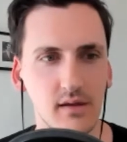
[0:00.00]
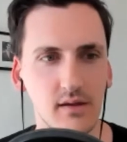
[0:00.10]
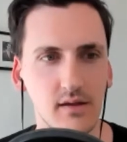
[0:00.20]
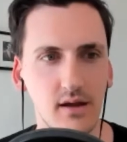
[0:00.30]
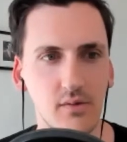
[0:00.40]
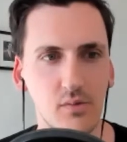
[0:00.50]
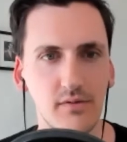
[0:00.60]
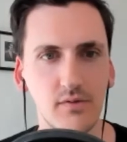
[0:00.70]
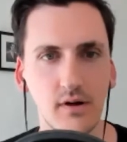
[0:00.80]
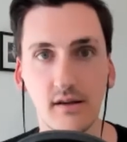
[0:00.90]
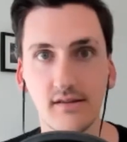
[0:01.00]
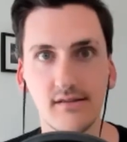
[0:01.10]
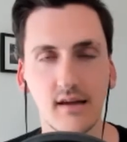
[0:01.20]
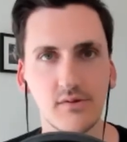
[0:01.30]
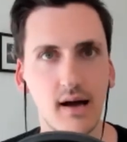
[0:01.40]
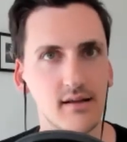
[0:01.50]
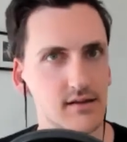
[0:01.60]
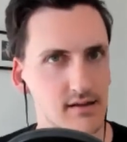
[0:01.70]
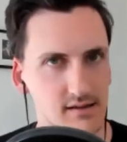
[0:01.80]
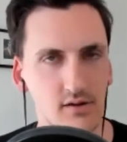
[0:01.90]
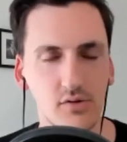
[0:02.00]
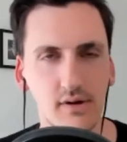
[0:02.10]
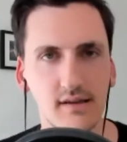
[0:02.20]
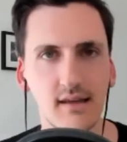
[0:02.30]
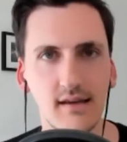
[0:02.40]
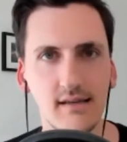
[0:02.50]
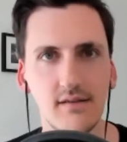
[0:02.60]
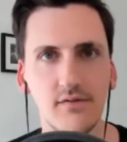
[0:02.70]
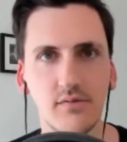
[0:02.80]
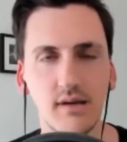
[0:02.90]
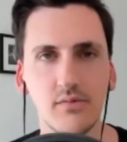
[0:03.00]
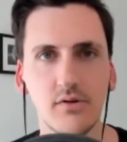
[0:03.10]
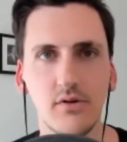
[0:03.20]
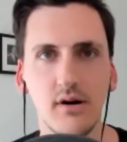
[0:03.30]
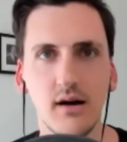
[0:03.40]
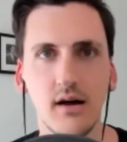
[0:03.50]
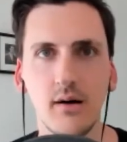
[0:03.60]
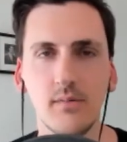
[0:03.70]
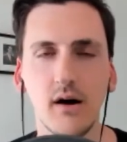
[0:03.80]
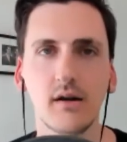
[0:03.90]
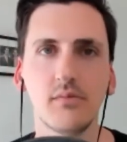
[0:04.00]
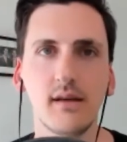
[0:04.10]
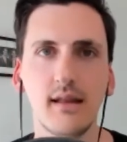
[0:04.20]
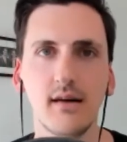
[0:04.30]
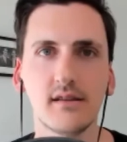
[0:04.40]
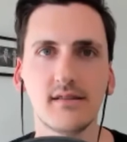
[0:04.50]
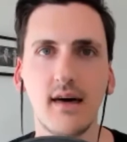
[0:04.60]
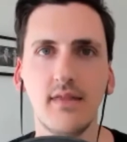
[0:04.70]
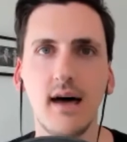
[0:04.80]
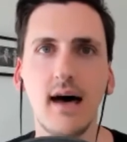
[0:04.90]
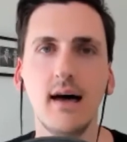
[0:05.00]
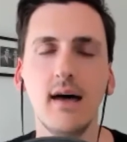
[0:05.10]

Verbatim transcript: you know, with regards to sexuality, it's not always that easy for people. Um, I completely understand that.